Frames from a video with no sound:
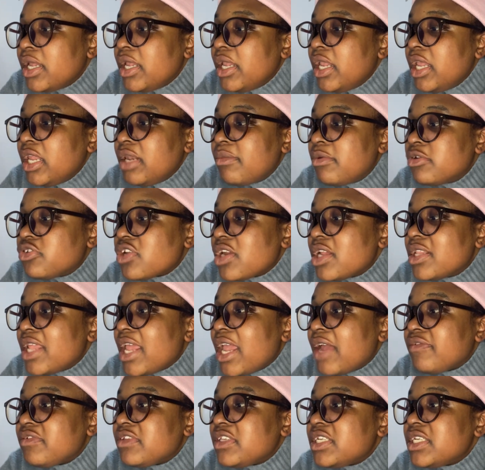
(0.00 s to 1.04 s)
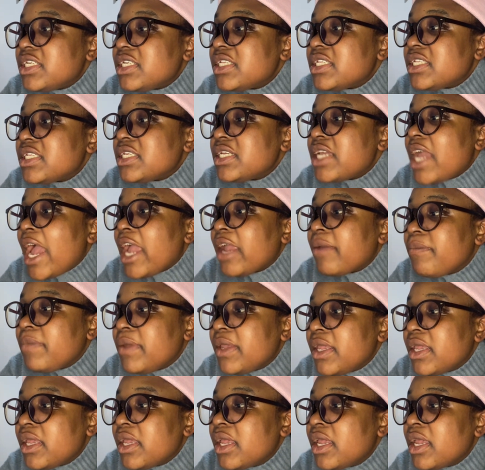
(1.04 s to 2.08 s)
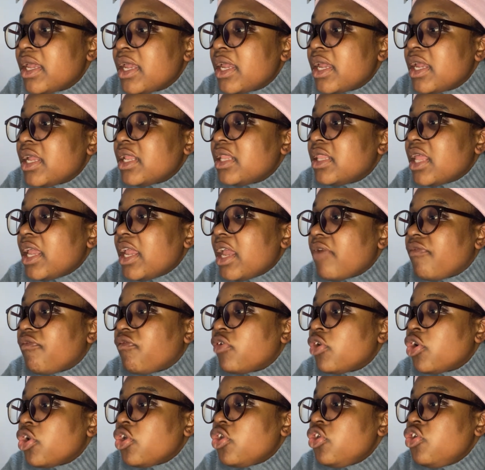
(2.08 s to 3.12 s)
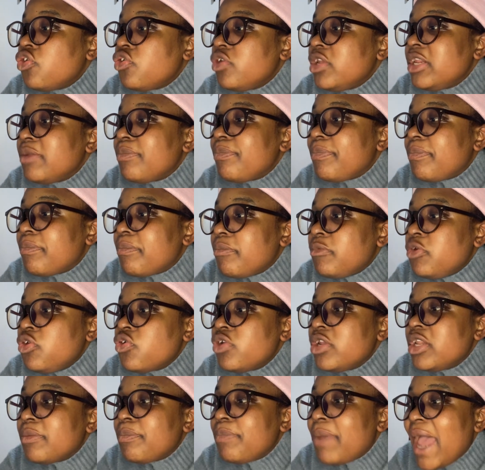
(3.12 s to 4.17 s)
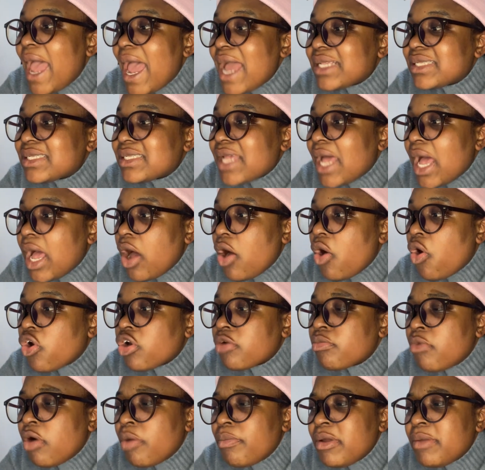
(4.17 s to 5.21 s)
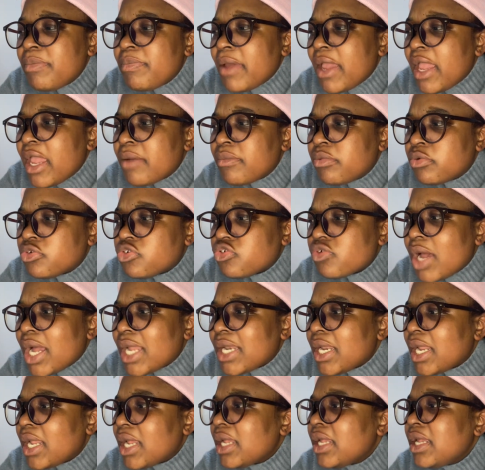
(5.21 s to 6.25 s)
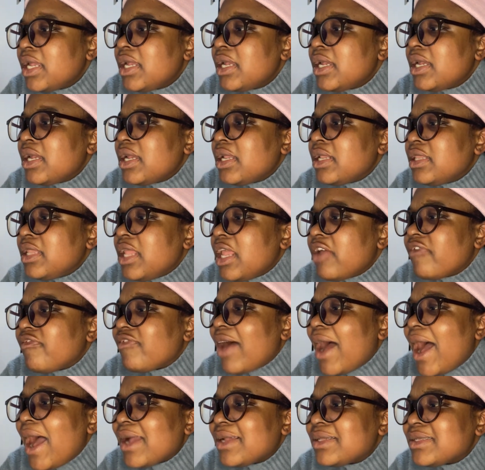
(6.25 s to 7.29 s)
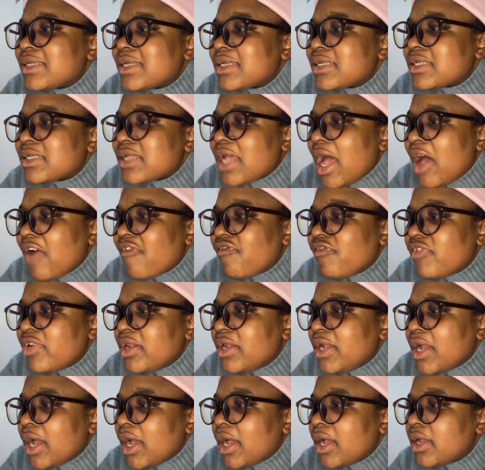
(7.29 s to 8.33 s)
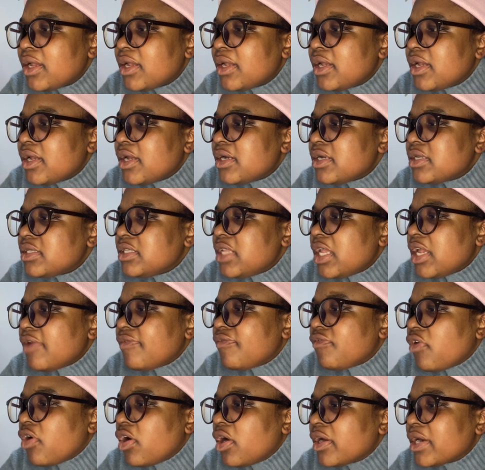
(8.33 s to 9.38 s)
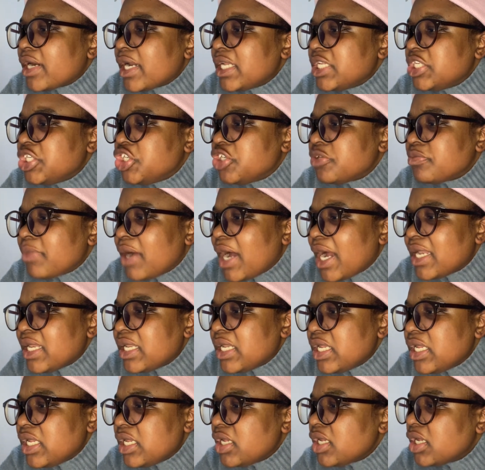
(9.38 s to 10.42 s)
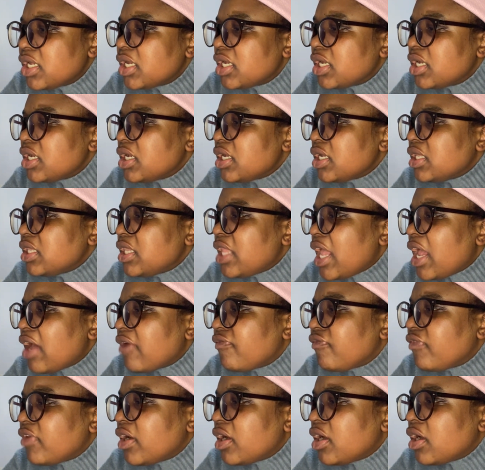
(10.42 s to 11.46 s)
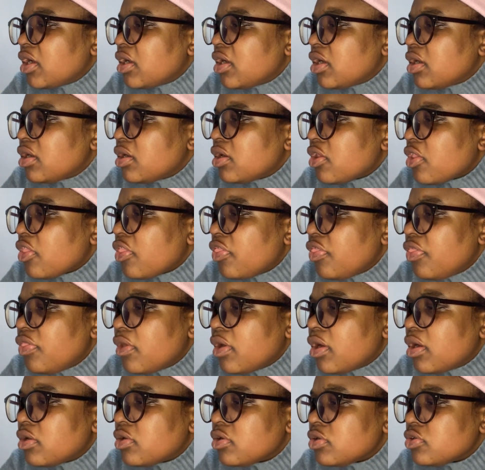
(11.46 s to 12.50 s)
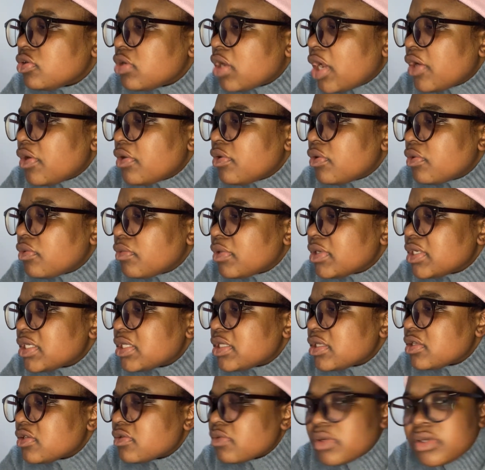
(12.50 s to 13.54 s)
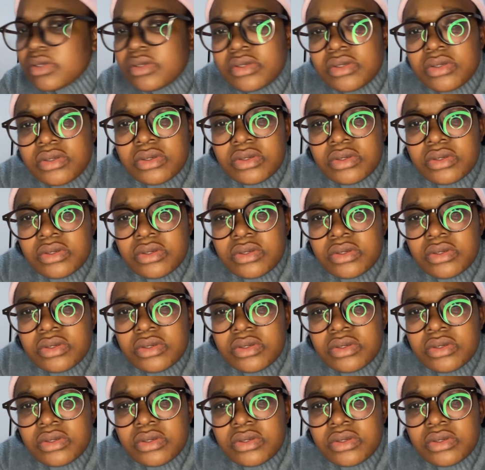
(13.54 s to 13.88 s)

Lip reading: In Botswana, they have TCIB, they have Unipesa or MobiPay Botswana, they have Access Africa, they have Orange Money, they have, I don't know, what is this one?